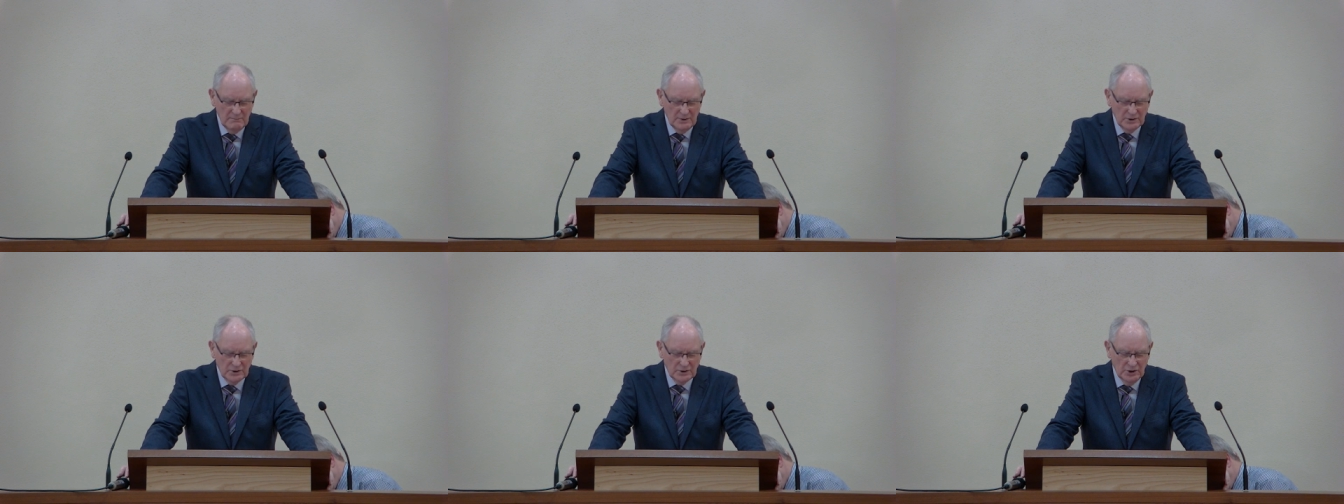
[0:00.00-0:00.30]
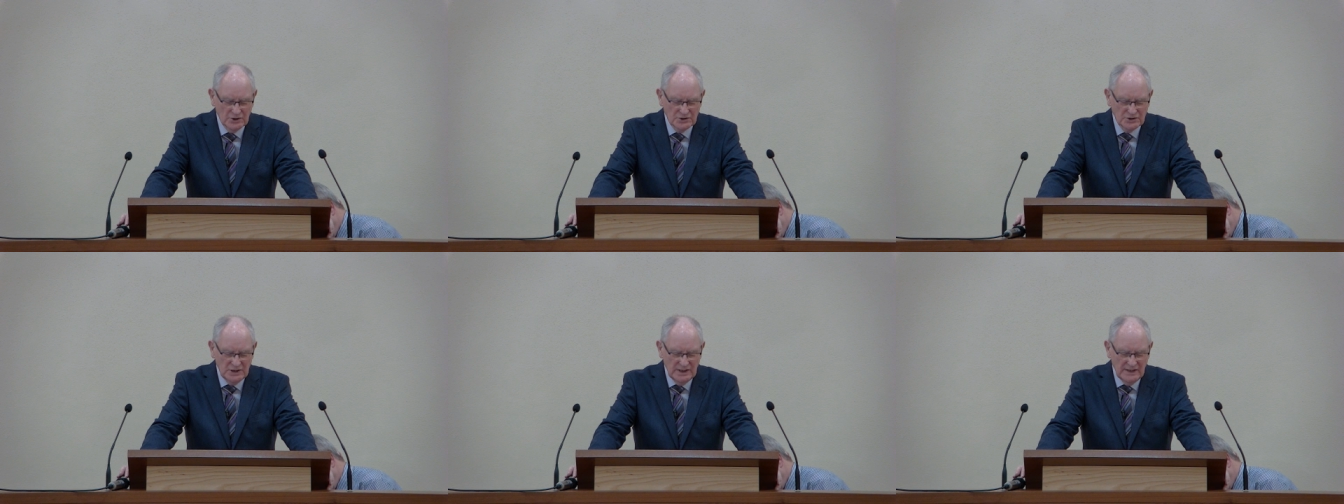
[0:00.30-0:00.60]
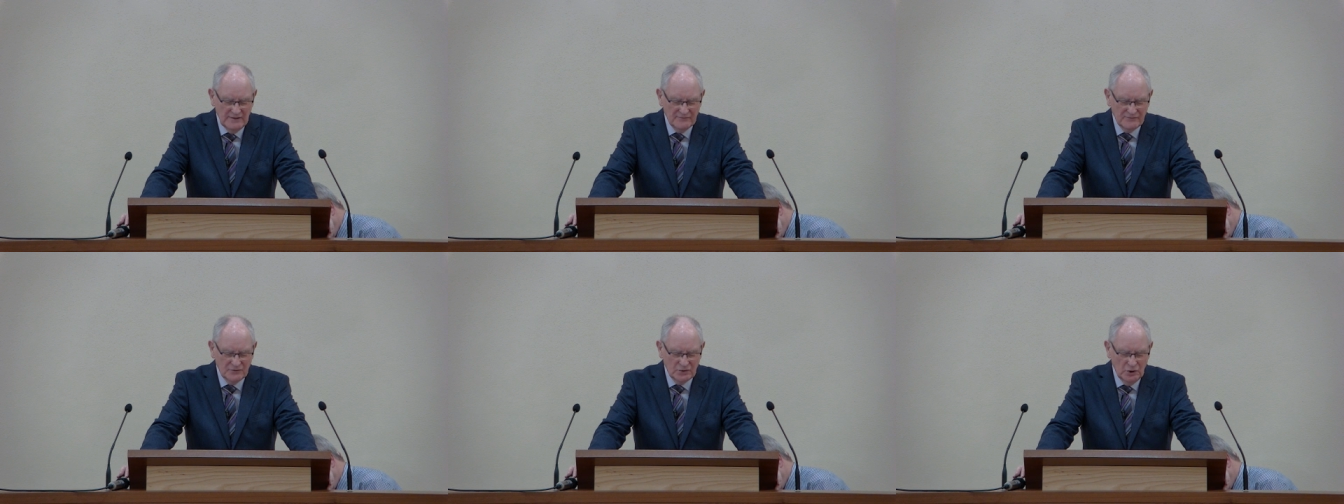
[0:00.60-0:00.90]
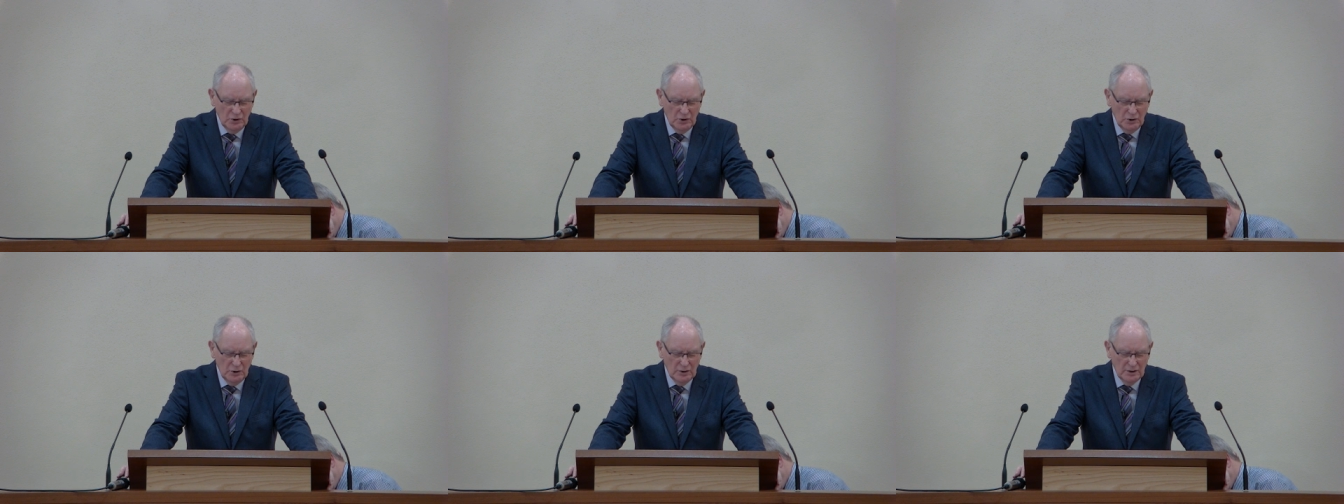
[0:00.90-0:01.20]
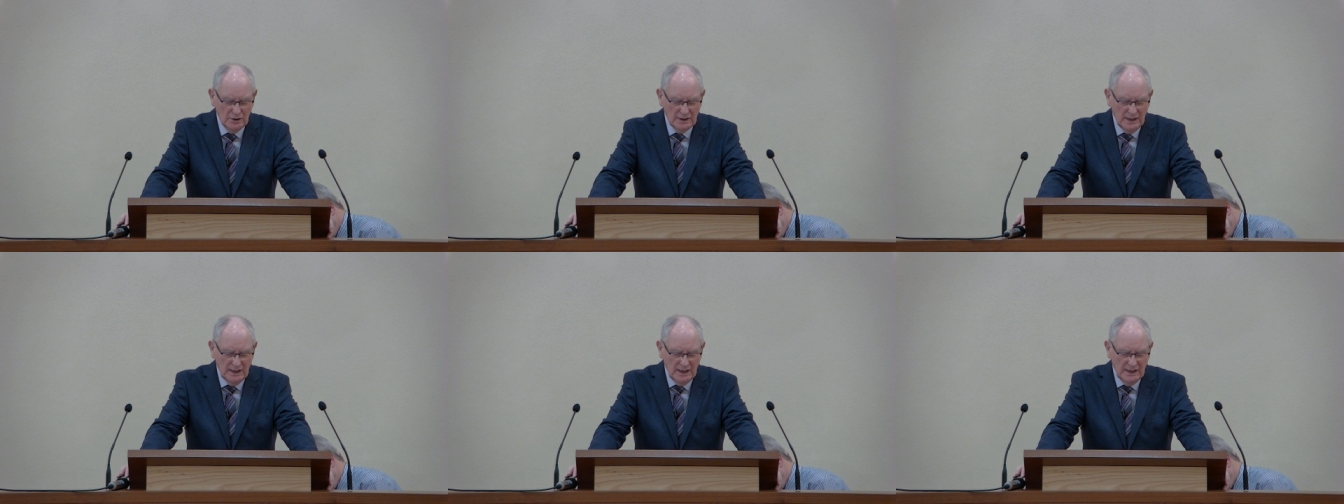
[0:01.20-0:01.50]
Because I have
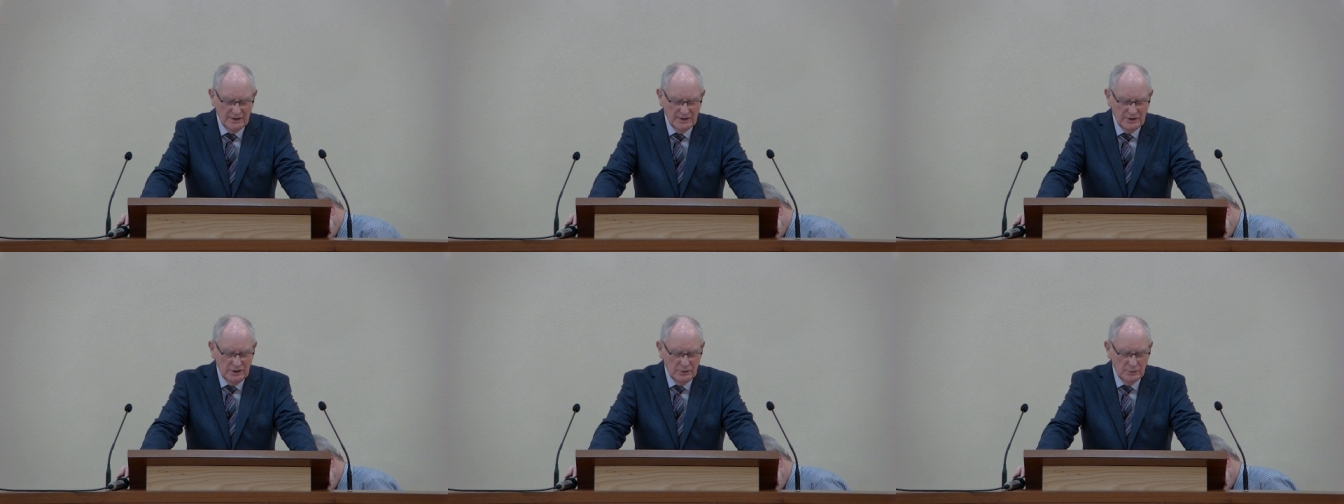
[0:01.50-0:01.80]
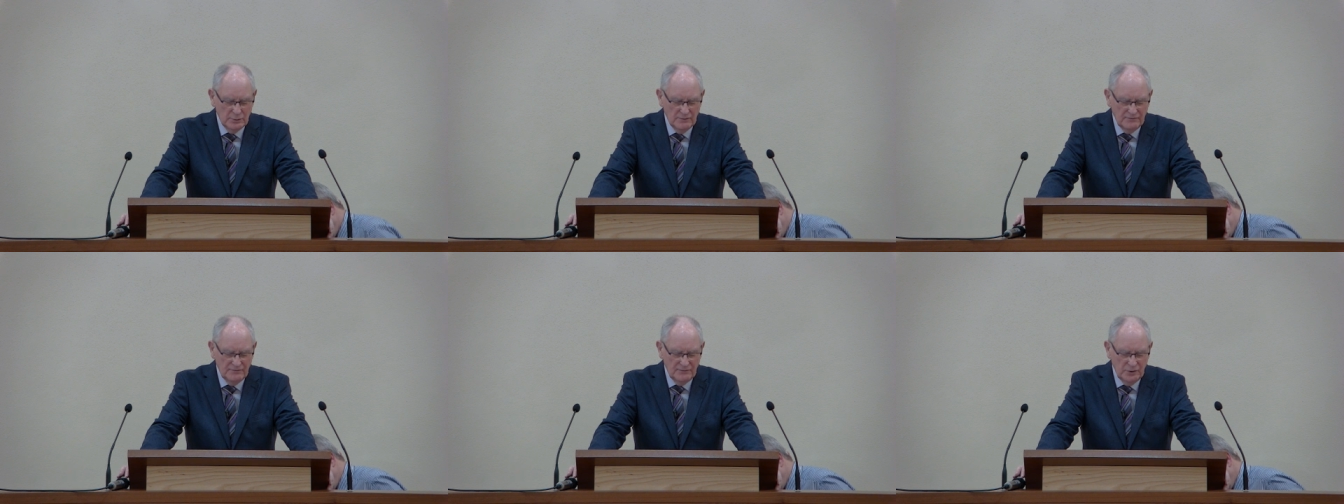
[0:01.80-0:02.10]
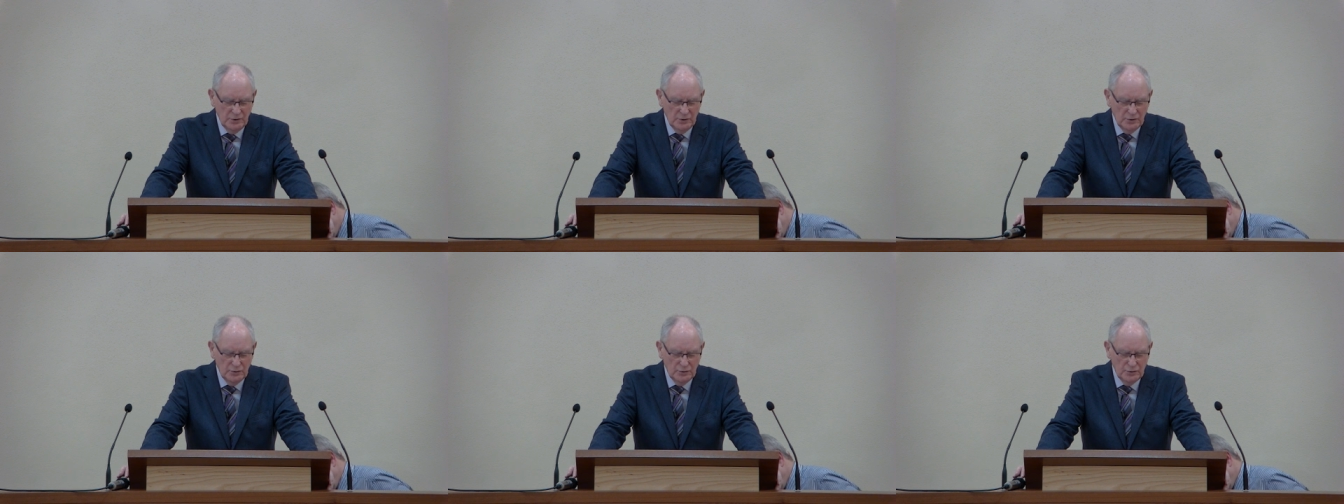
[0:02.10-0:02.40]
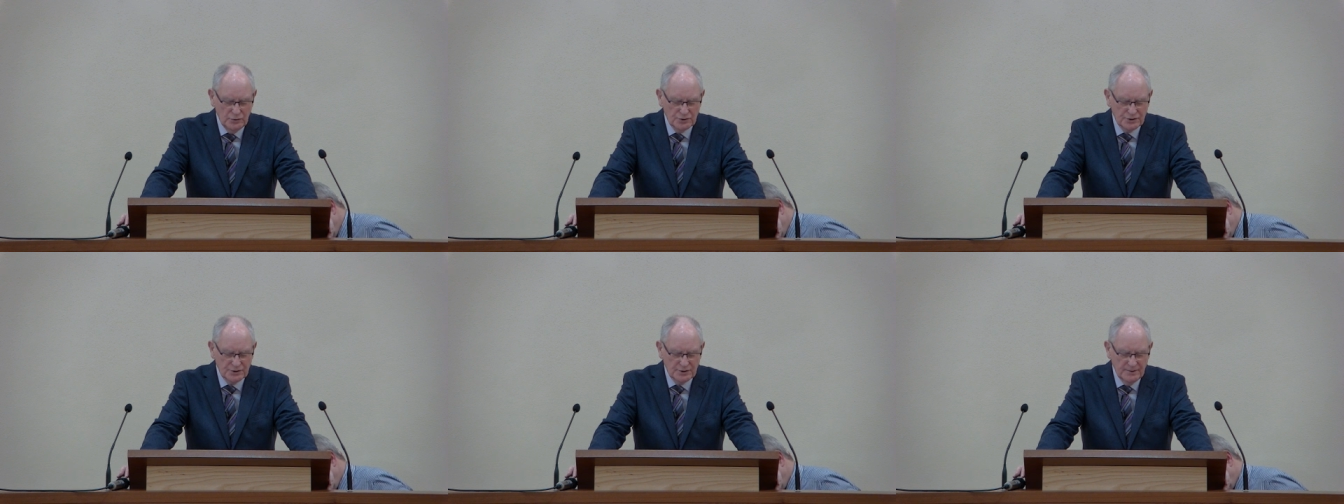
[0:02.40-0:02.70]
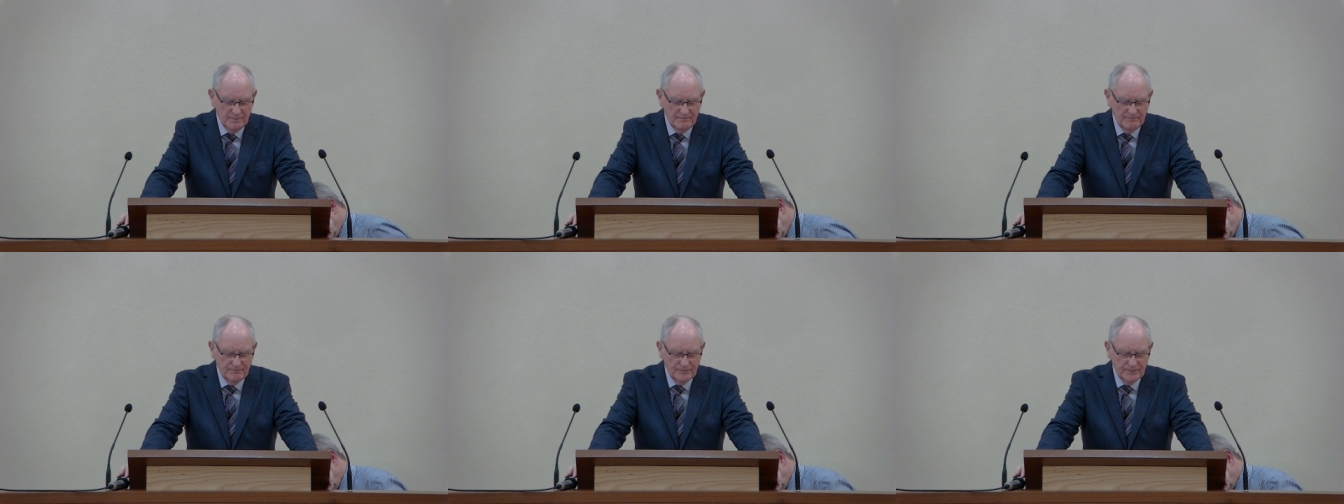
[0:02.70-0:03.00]
called, and ye refused,